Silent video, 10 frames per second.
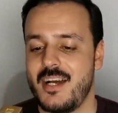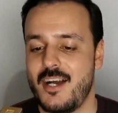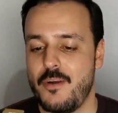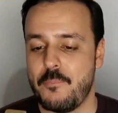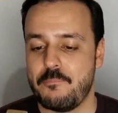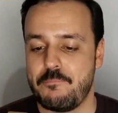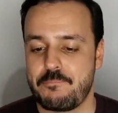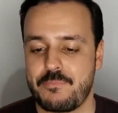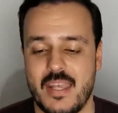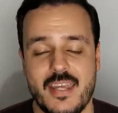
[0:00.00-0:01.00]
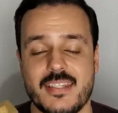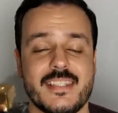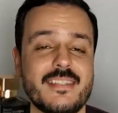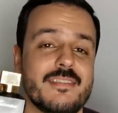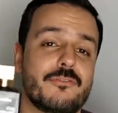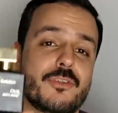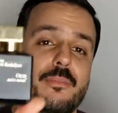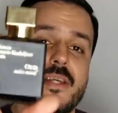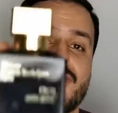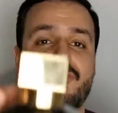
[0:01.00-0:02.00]
Um, and it's
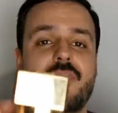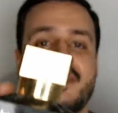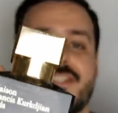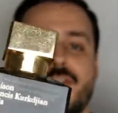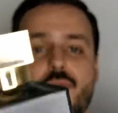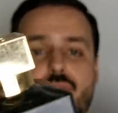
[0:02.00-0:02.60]
from Maison Francis